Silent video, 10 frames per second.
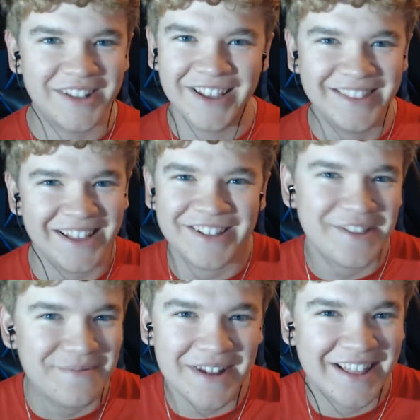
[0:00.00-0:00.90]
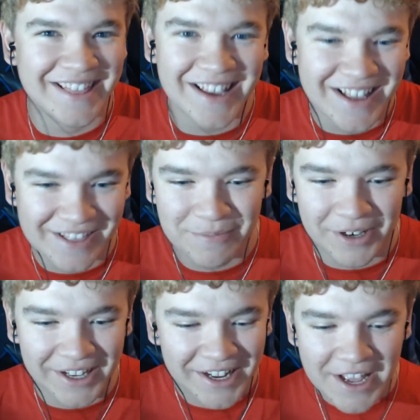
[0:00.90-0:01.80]
that doesn't make sense,
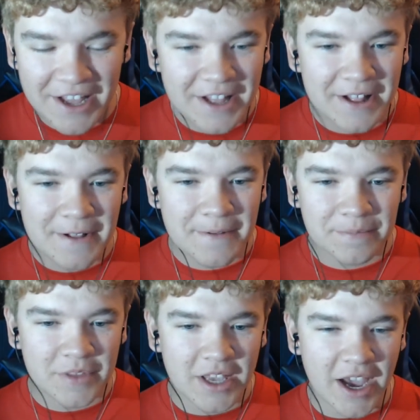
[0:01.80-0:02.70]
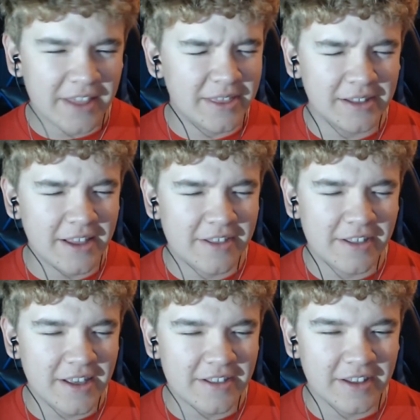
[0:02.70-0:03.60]
but yeah, I think this is
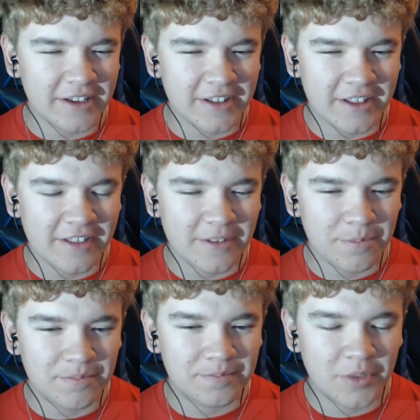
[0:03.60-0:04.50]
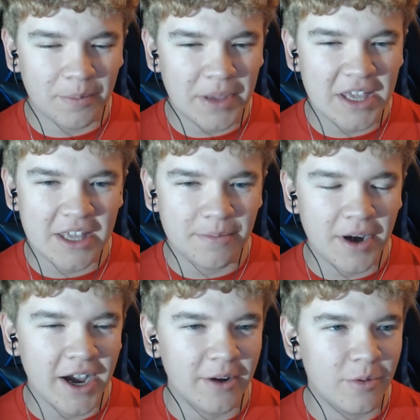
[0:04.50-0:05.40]
Izzy. That's the the Pinkie
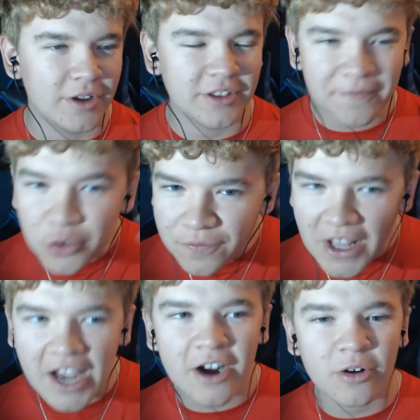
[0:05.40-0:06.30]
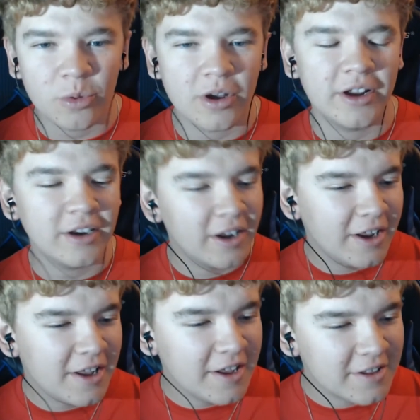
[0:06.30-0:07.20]
Pie one, the floofy haired one.
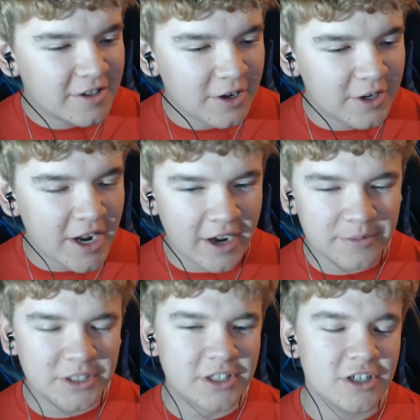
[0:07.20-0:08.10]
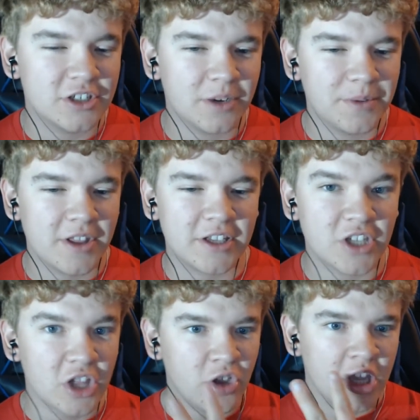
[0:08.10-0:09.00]
So yeah, I'm just gonna jump to this.
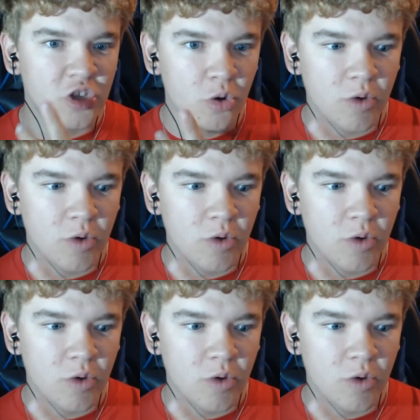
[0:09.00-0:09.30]
Uh, Do what?